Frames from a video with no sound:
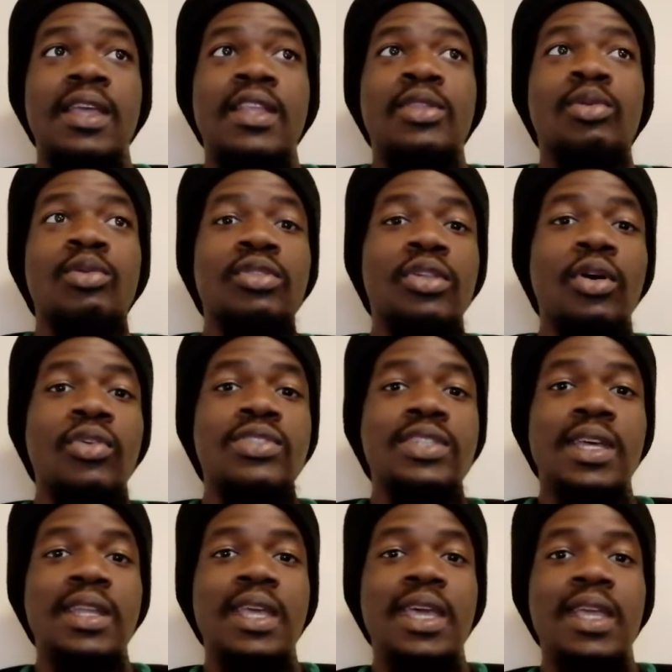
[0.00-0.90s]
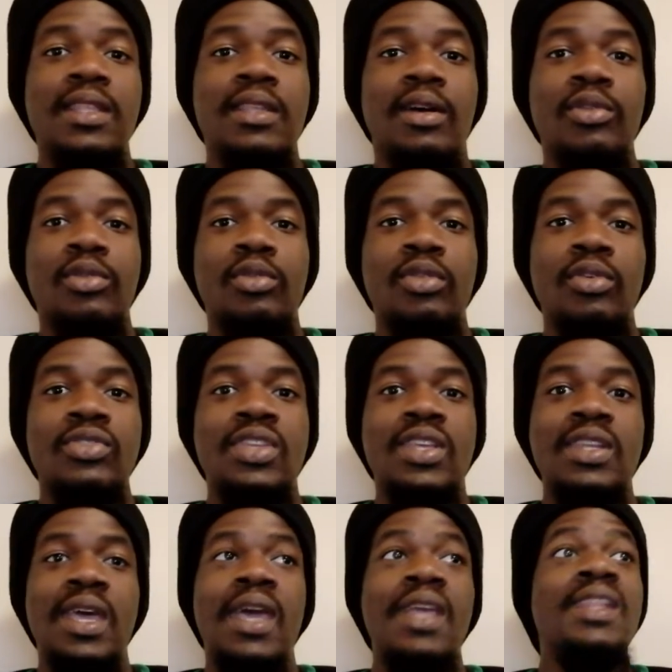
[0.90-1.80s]
in 2008 or
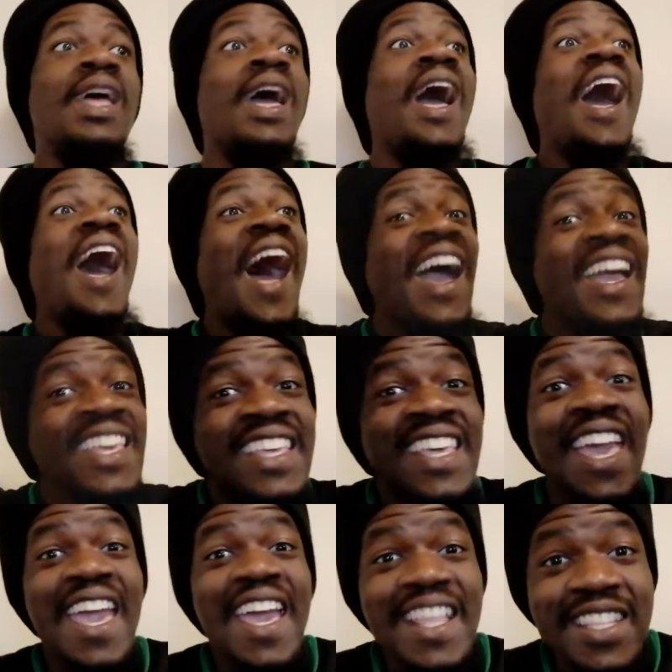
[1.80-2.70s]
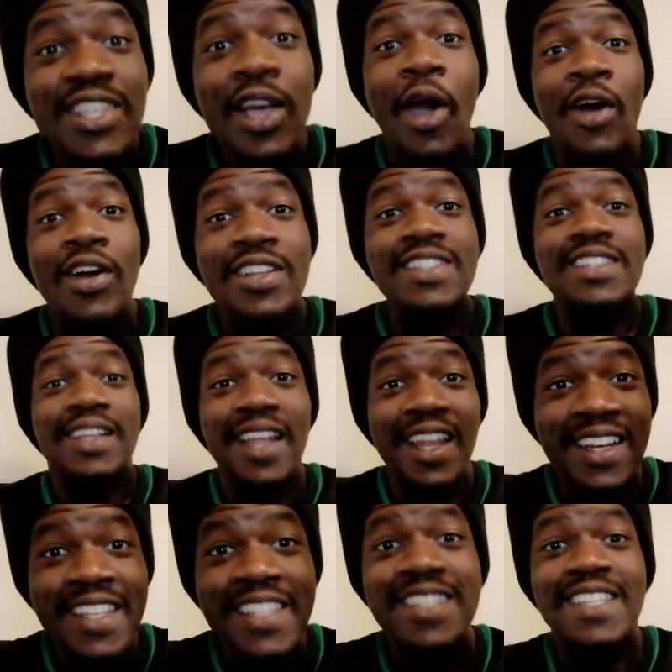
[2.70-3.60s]
2009 against
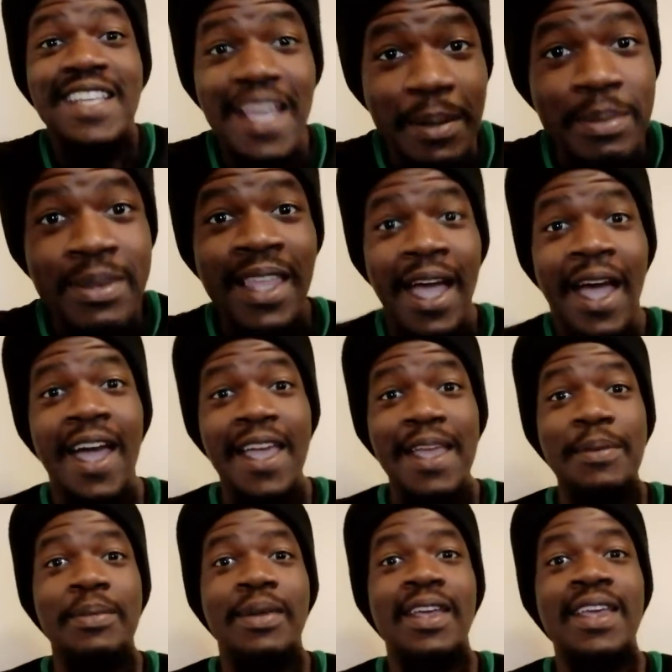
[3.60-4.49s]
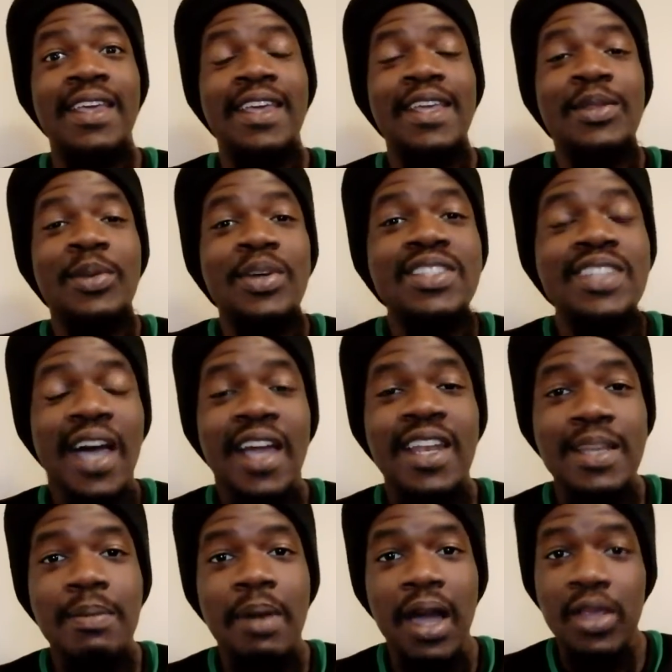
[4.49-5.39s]
Arsenal at the same time. It was
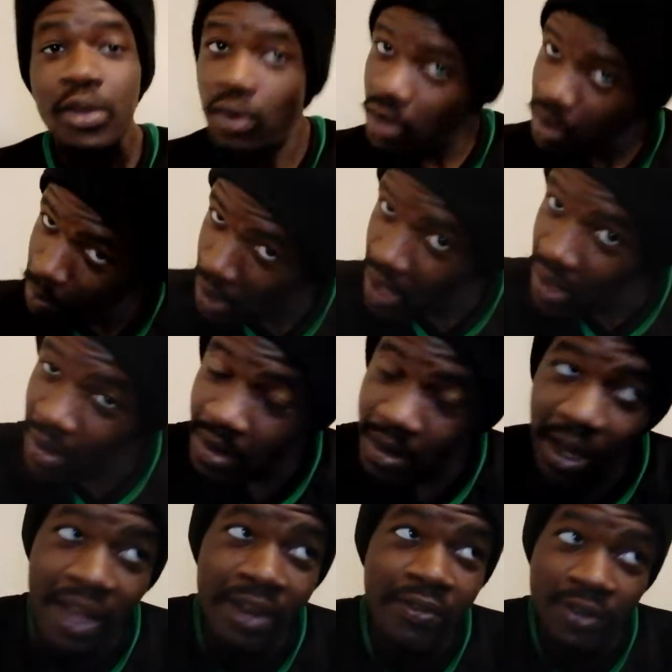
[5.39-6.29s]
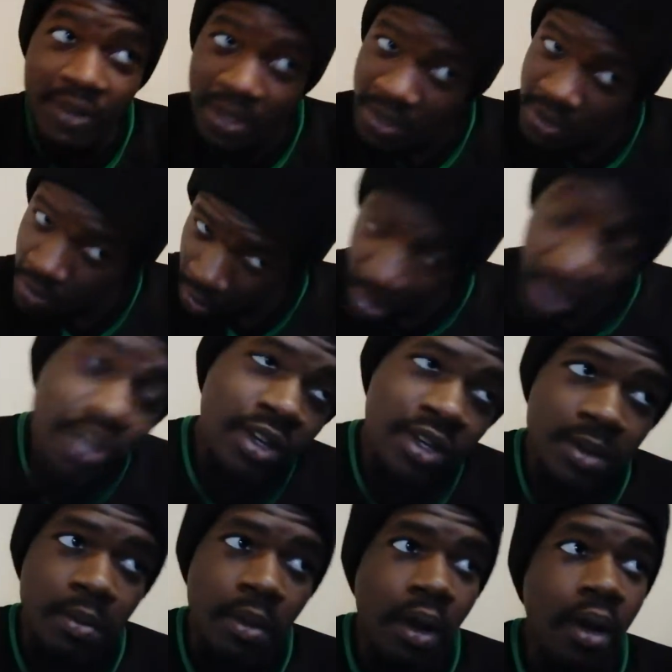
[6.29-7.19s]
Adebayor and Vidic who
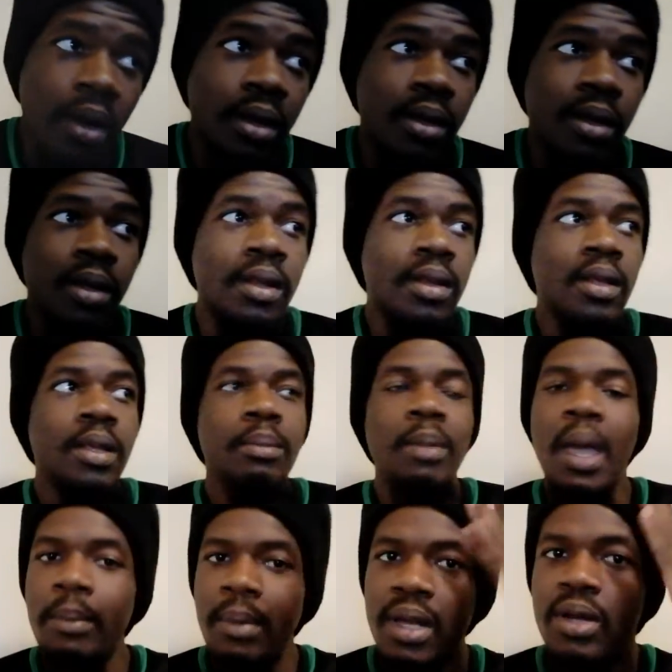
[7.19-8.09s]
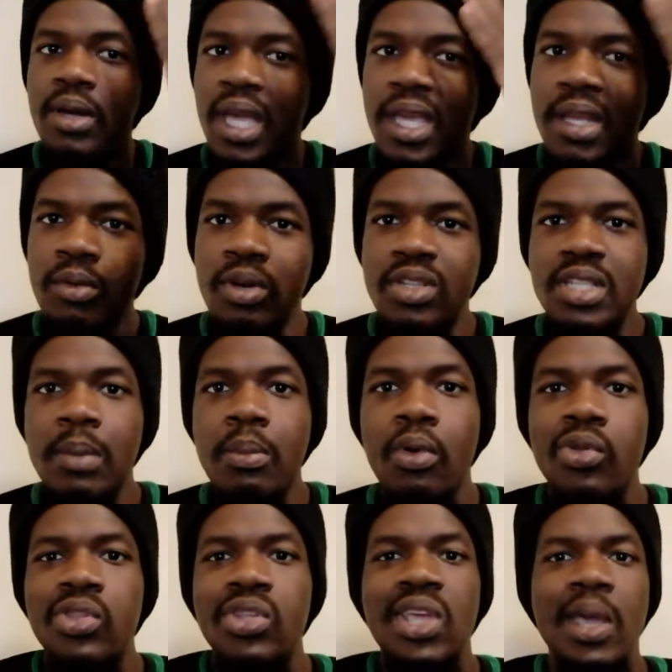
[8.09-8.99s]
cleared the ball. My man ahead was
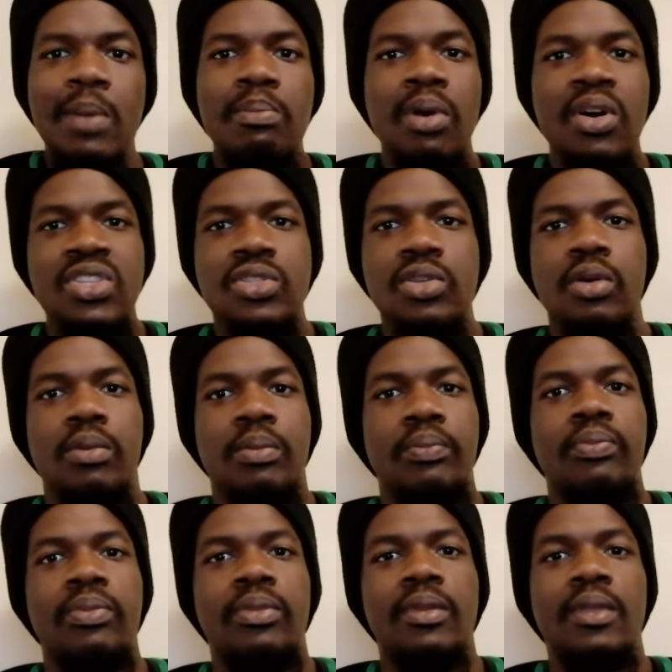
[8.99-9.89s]
about to get bust up.